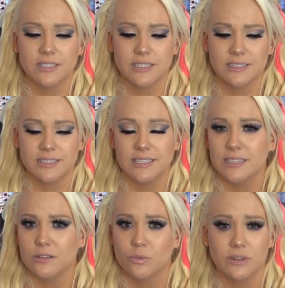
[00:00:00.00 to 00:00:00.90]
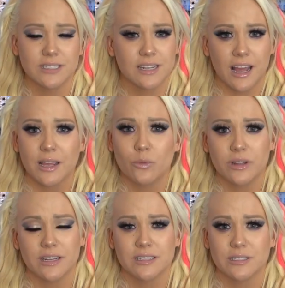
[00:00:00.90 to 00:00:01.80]
since he was an
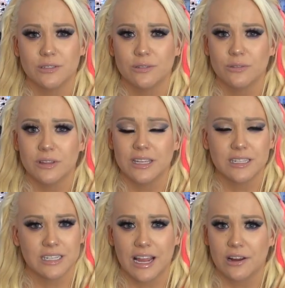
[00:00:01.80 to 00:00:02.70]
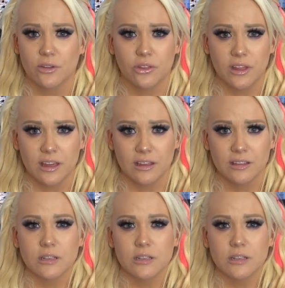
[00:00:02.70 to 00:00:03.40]
eyewitness to the entire thing.